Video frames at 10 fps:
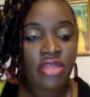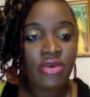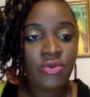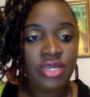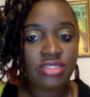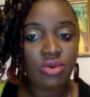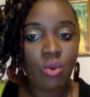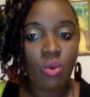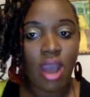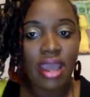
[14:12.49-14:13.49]
The reason
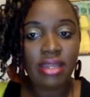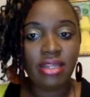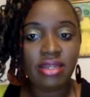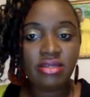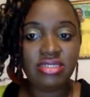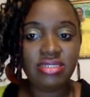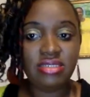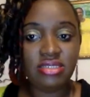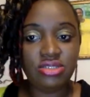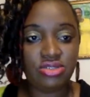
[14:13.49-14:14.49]
why a lot of
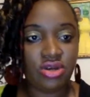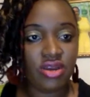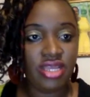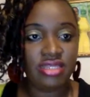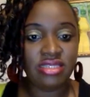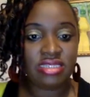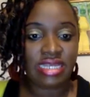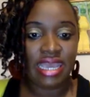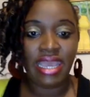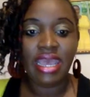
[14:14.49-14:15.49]
diseases are in
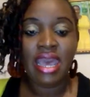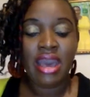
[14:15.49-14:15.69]
today